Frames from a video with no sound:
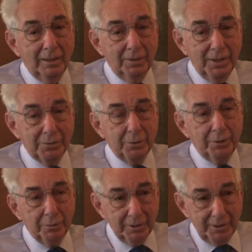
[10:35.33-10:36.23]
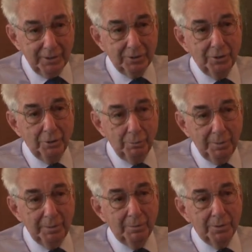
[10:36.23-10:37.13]
that's where you really get to know
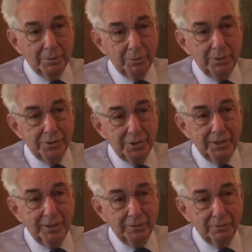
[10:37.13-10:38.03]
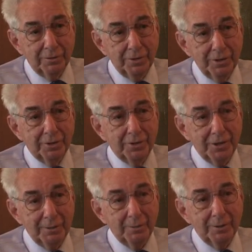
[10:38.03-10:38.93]
people, is when you sit down over the dinner
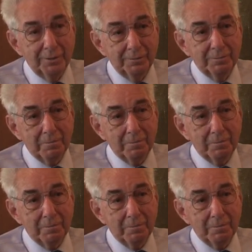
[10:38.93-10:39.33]
table and